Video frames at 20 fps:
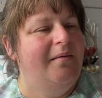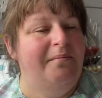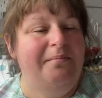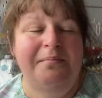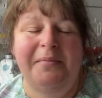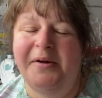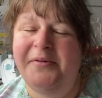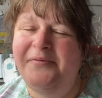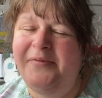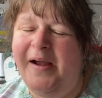
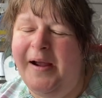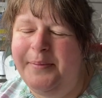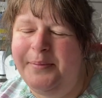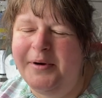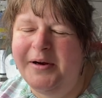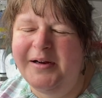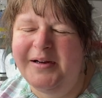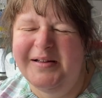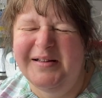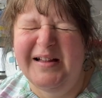my
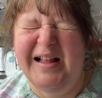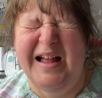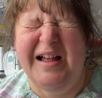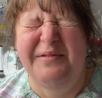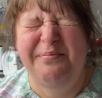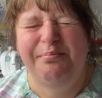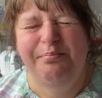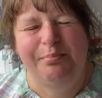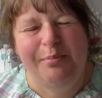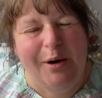fabrics that I've
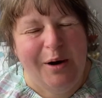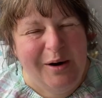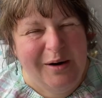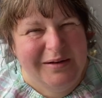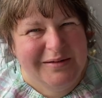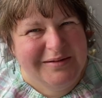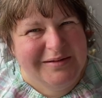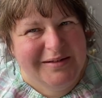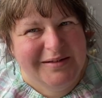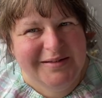bought,
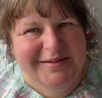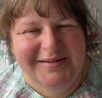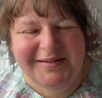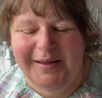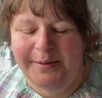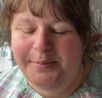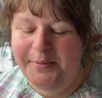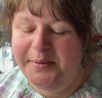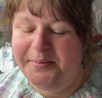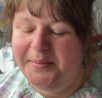
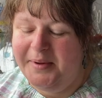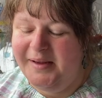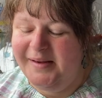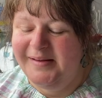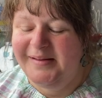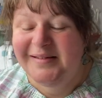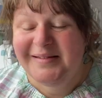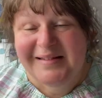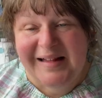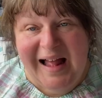some in my
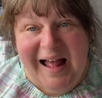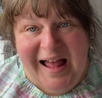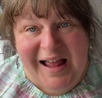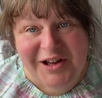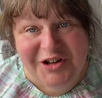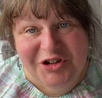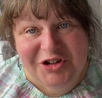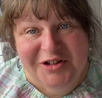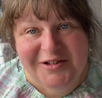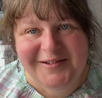
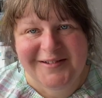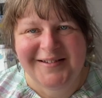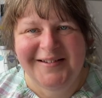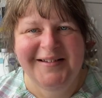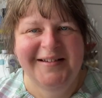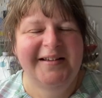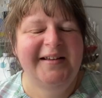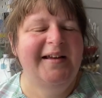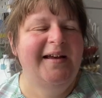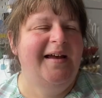stash,
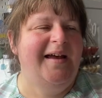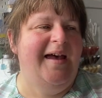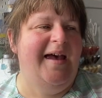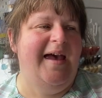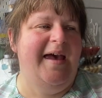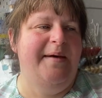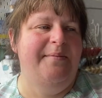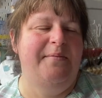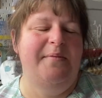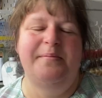um,
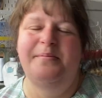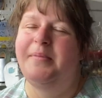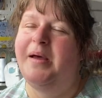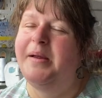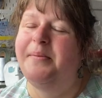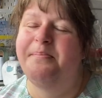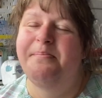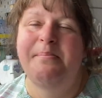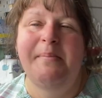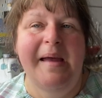my
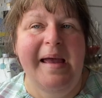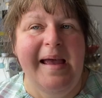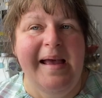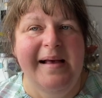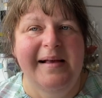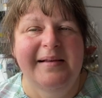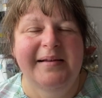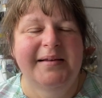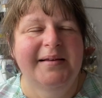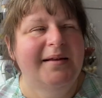makes,
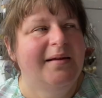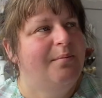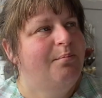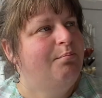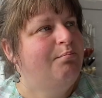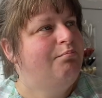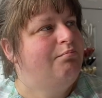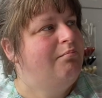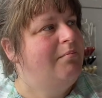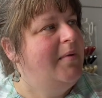
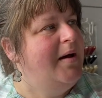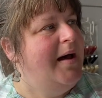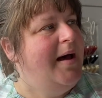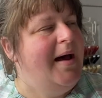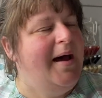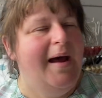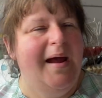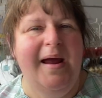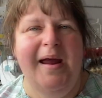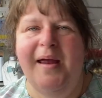
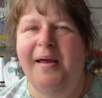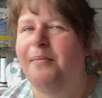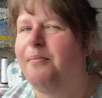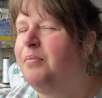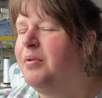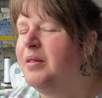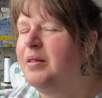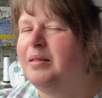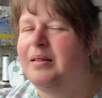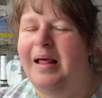my
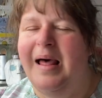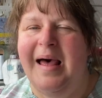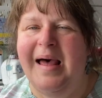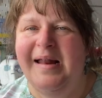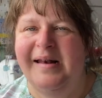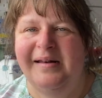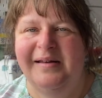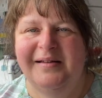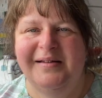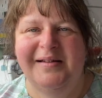
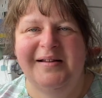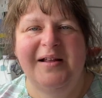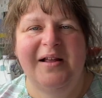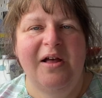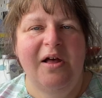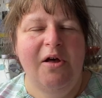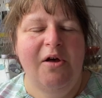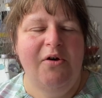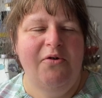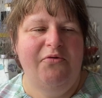plans
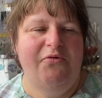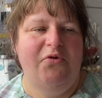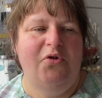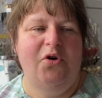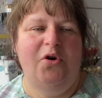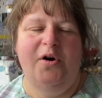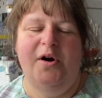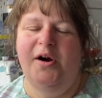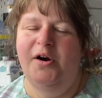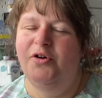
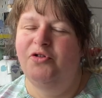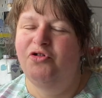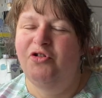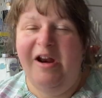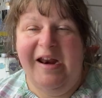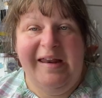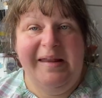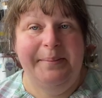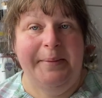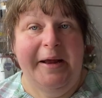for
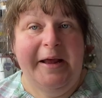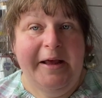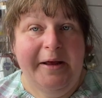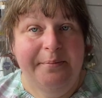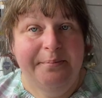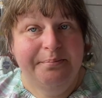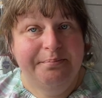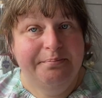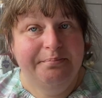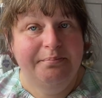dressmaking,
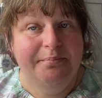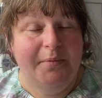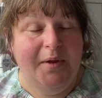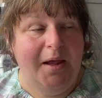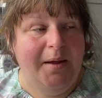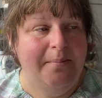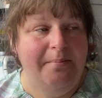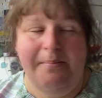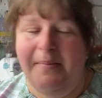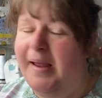
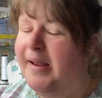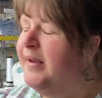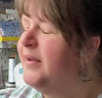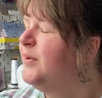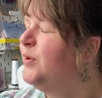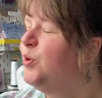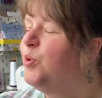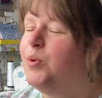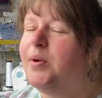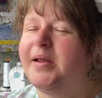my
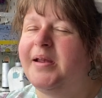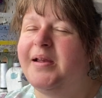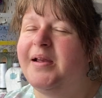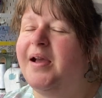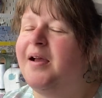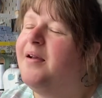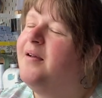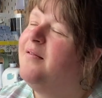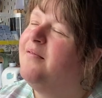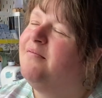sewing
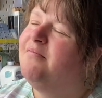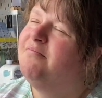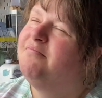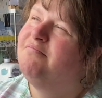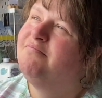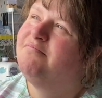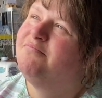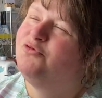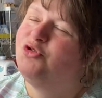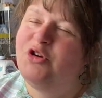
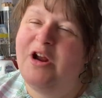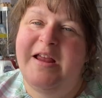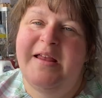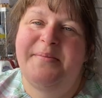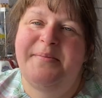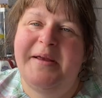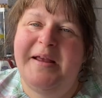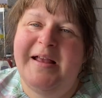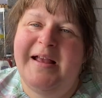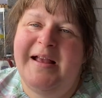
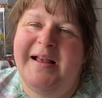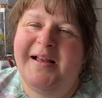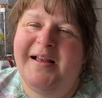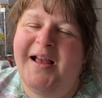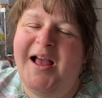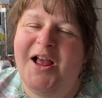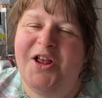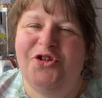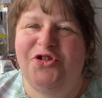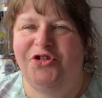dressmaking
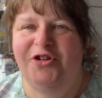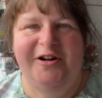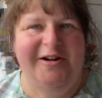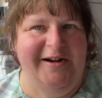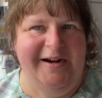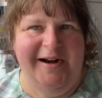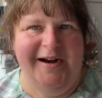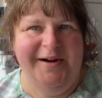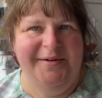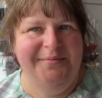
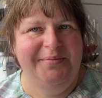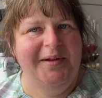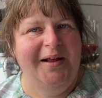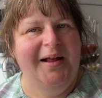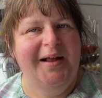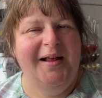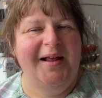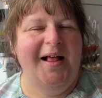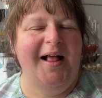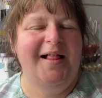journey,
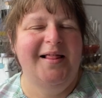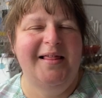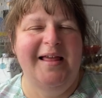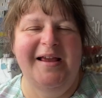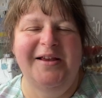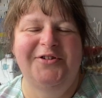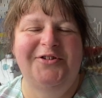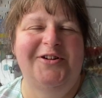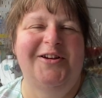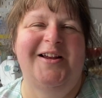
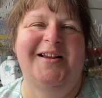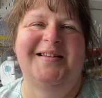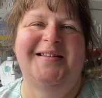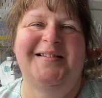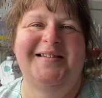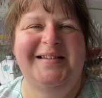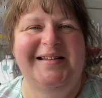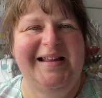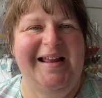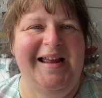let's just
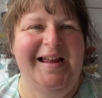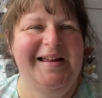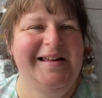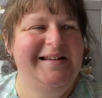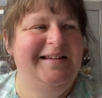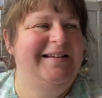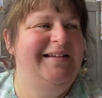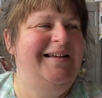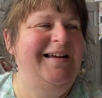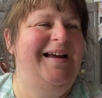
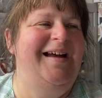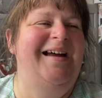say.